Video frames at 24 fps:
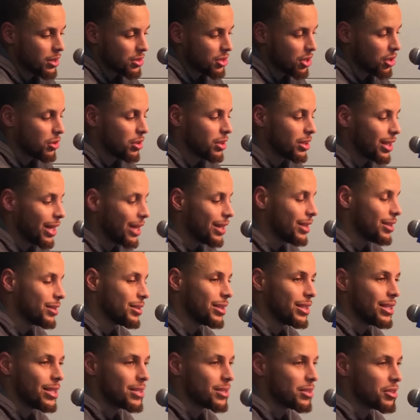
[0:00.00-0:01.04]
and turning that
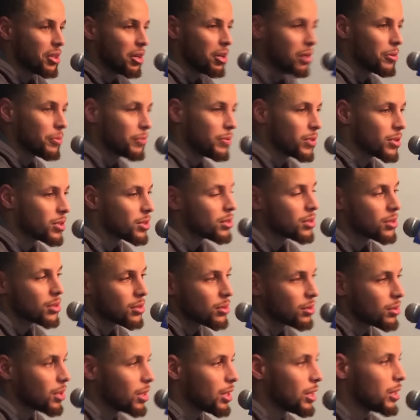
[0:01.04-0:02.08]
into easy
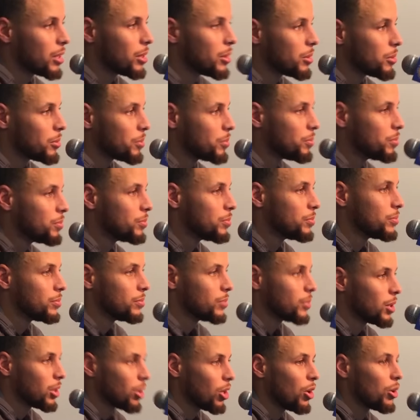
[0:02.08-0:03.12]
offense
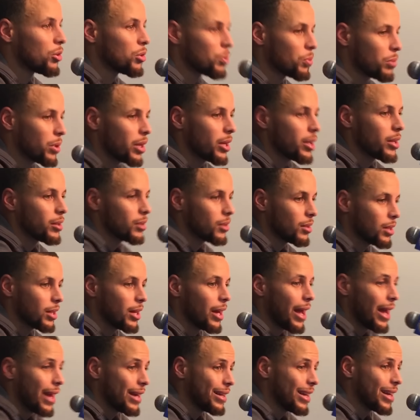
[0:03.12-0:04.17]
along the way
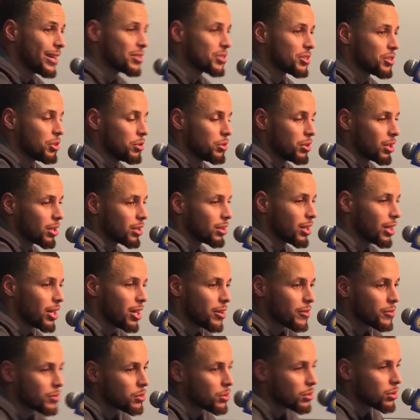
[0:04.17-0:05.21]
and executing in the
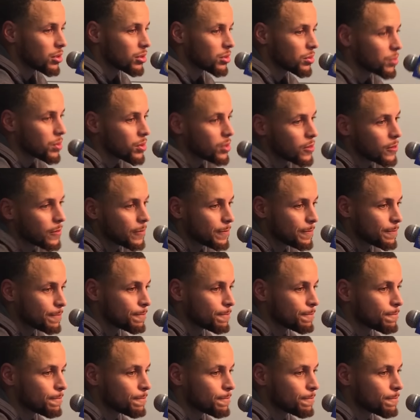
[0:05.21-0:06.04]
half court as well.